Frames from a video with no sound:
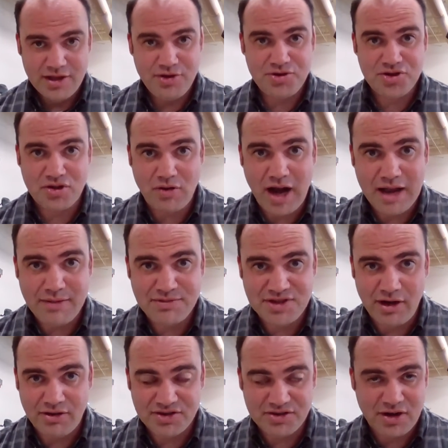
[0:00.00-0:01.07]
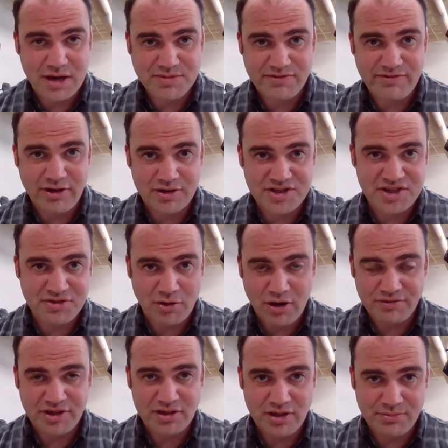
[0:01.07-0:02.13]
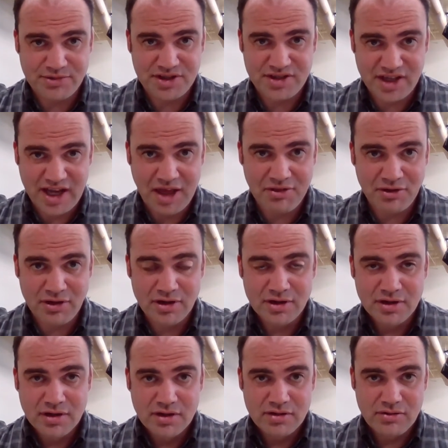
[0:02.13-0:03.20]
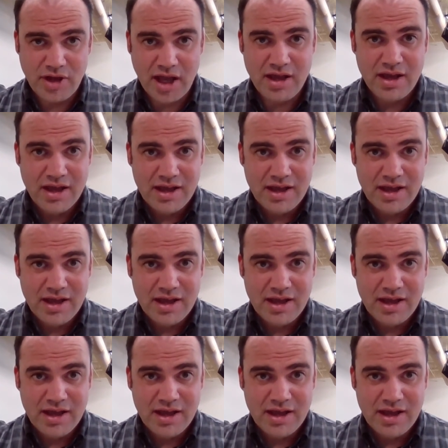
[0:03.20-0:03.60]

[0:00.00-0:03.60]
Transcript: There's scribes there. Scribes and Pharisees are often lumped together, okay?